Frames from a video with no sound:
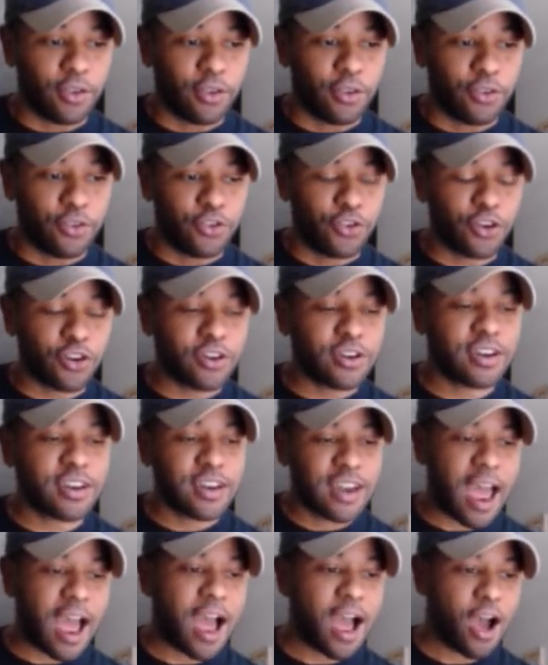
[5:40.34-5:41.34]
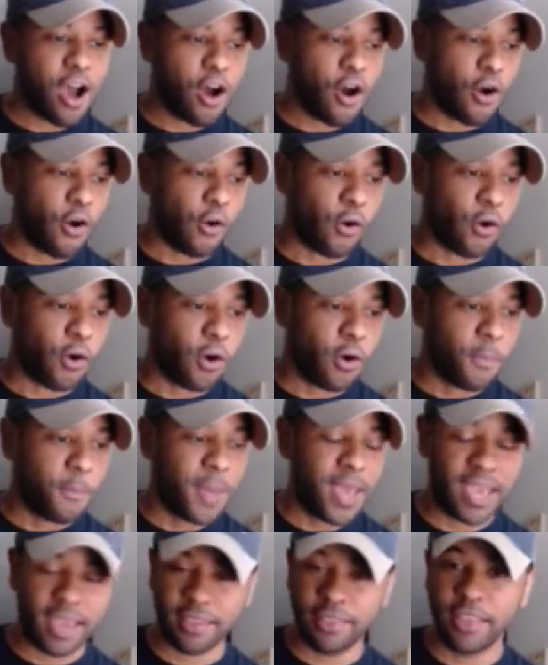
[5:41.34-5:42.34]
you're now
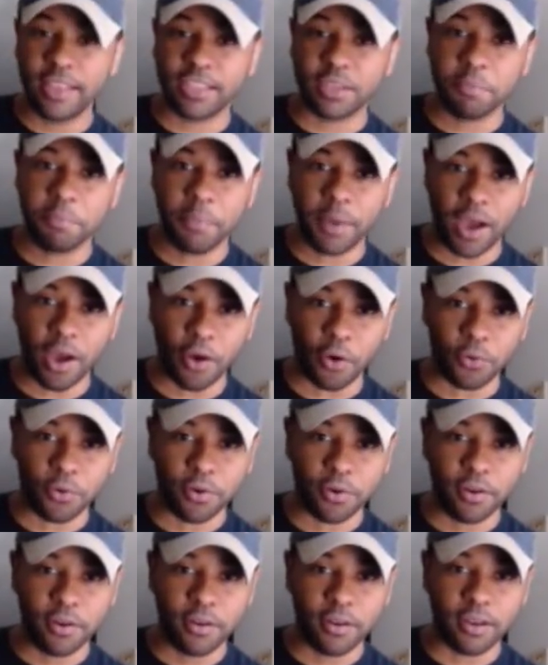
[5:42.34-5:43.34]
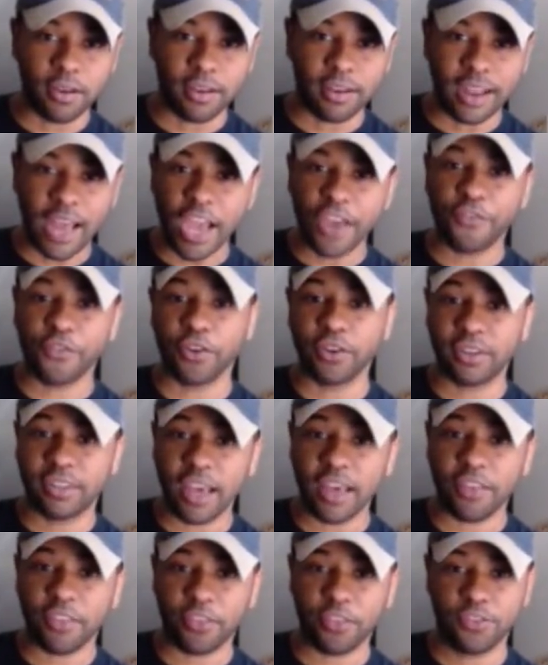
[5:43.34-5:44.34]
making this about life or
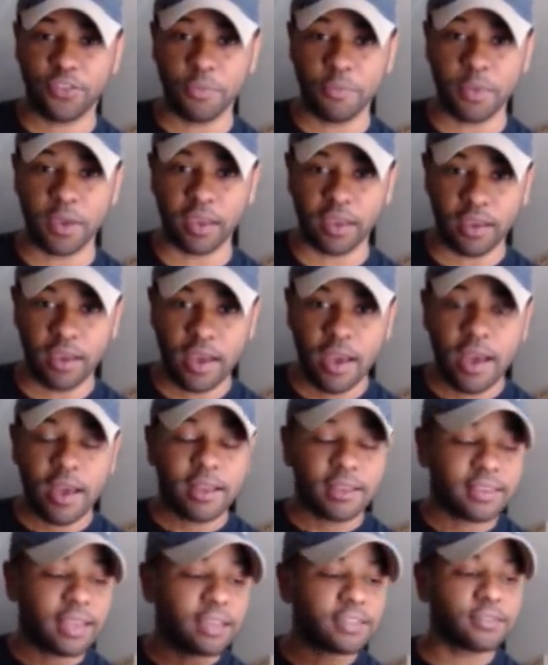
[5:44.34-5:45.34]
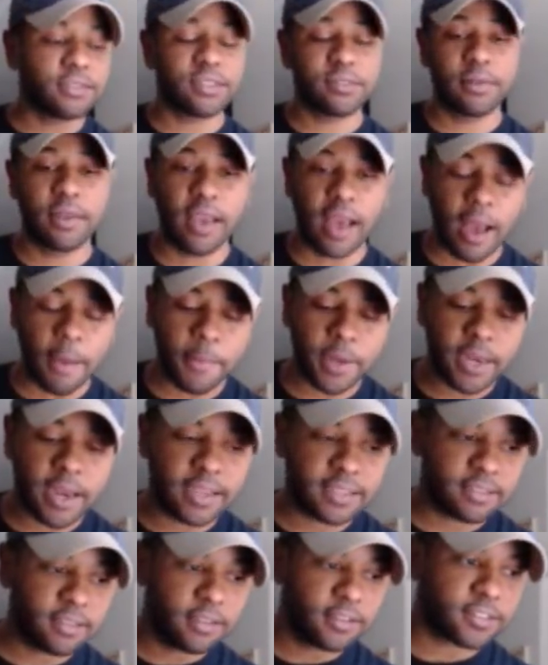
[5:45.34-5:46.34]
death to me. That's just,
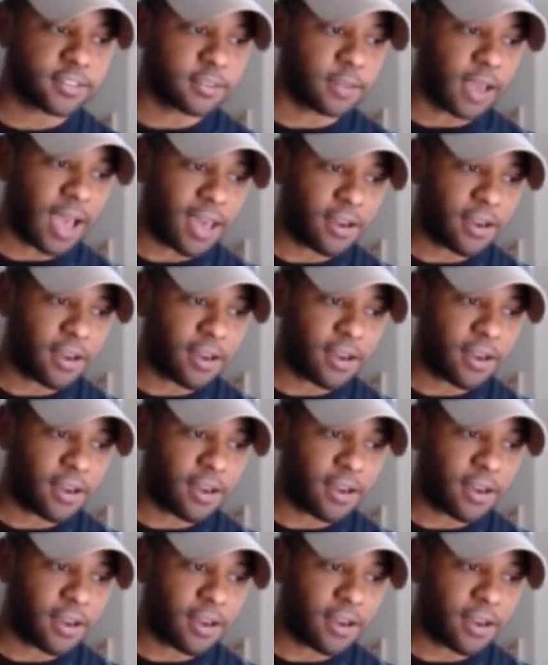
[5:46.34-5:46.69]
listen,